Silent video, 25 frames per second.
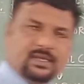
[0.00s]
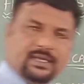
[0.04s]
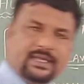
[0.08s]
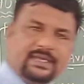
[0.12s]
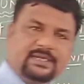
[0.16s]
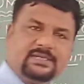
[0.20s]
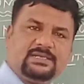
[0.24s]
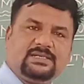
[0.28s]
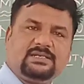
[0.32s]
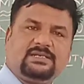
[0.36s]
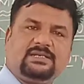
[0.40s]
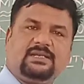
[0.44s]
in
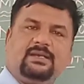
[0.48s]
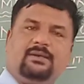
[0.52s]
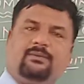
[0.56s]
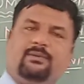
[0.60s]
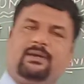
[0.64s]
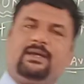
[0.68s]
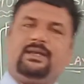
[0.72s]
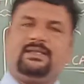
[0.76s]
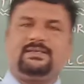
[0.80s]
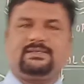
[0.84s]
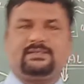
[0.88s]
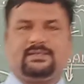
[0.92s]
detail we
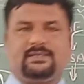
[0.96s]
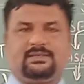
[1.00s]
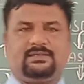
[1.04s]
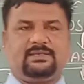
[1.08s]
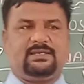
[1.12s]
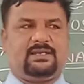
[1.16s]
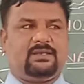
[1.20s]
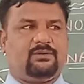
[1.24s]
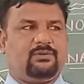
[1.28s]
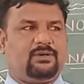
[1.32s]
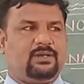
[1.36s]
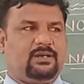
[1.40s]
will discuss in
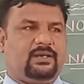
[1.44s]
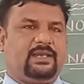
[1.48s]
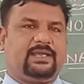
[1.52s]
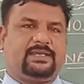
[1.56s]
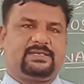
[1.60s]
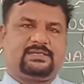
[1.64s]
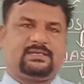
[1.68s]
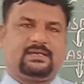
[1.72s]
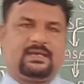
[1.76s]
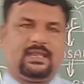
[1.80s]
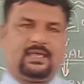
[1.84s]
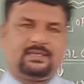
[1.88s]
our next
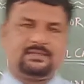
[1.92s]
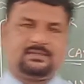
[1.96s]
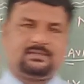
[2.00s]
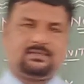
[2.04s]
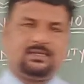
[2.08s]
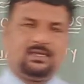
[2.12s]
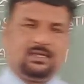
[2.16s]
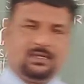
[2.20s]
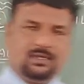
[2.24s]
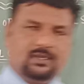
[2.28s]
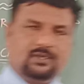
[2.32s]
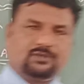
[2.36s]
class.
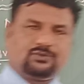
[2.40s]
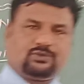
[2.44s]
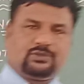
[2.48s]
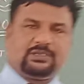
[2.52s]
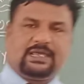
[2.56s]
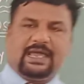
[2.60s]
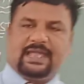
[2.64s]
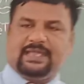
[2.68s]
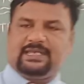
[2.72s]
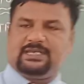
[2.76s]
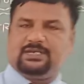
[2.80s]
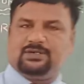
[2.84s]
So
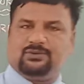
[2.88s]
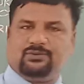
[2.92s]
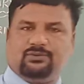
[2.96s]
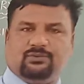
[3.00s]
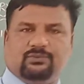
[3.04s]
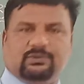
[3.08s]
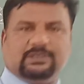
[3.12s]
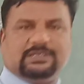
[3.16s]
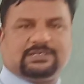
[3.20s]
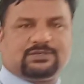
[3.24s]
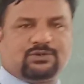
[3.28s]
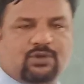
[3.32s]
thank you.
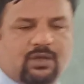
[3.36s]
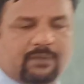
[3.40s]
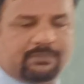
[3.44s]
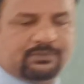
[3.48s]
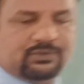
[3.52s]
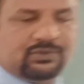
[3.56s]
We'll stop